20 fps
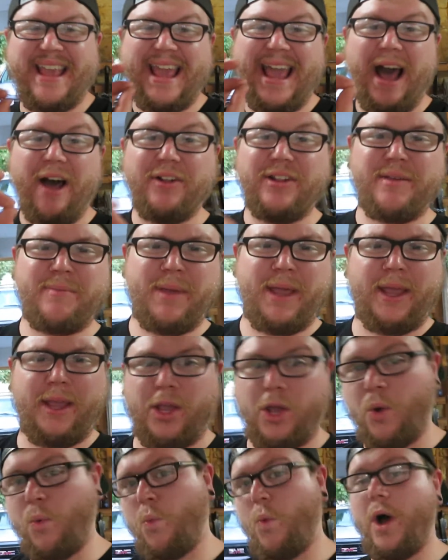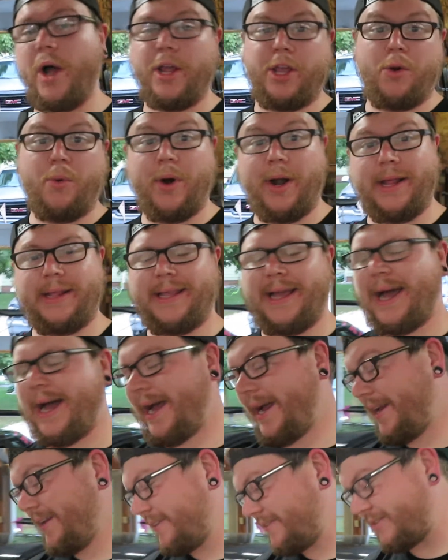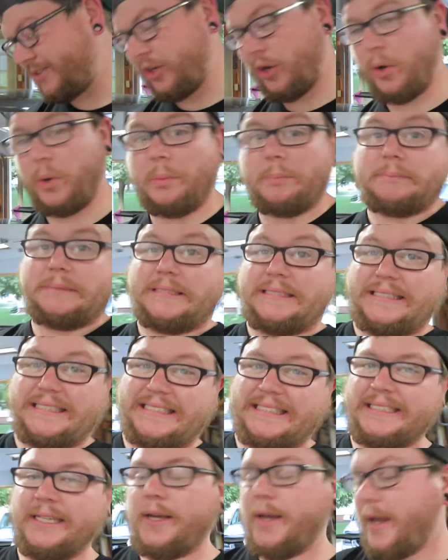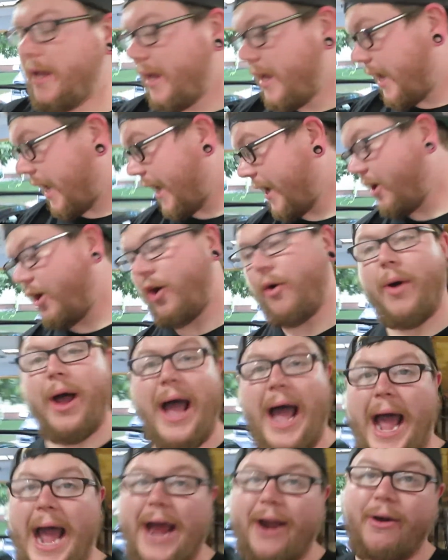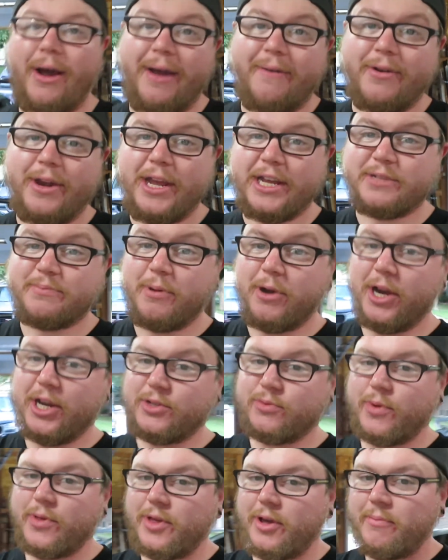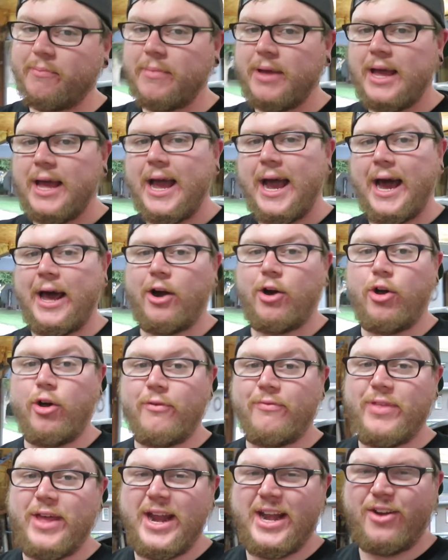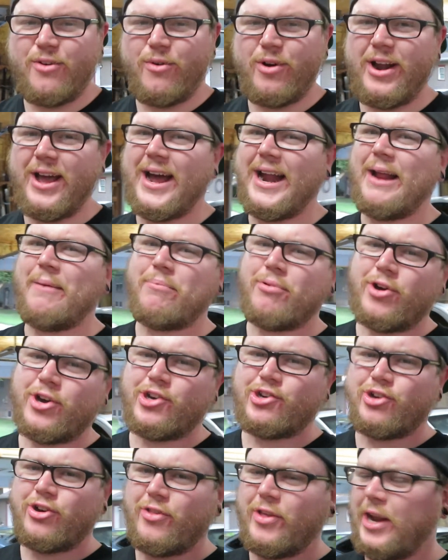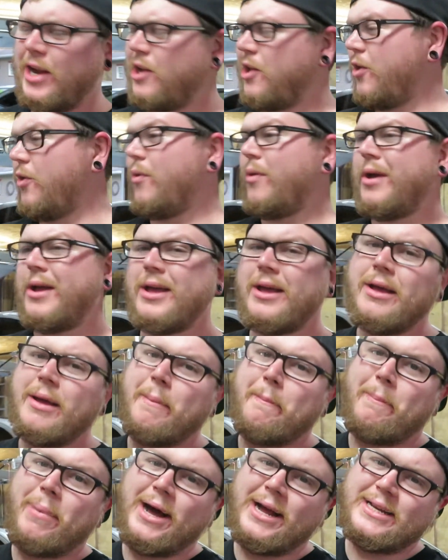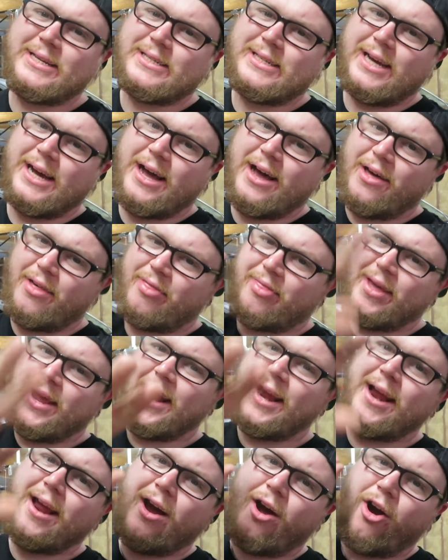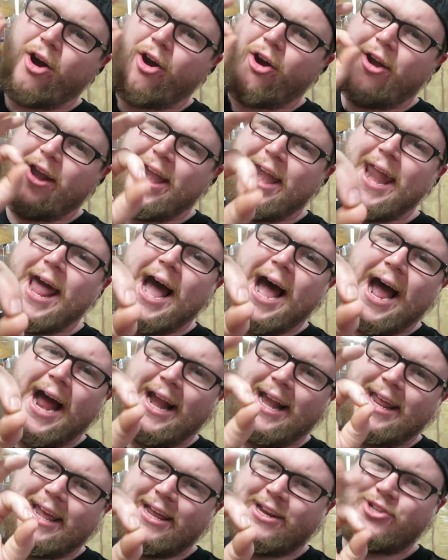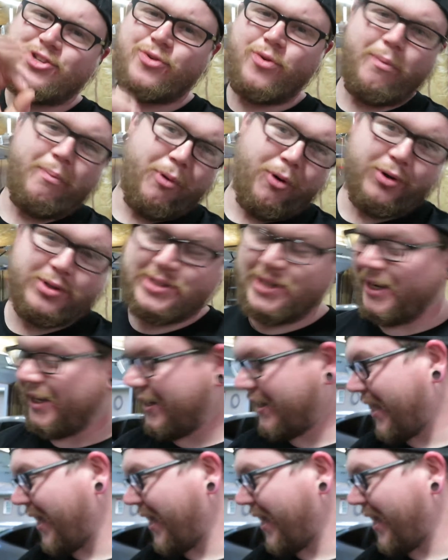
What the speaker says: yelled at me, "You what? You want to die?" So I don't know. I don't have any experience with them. I don't know if they do or not. I'm pretty sure they do, but they are not into a bolt-in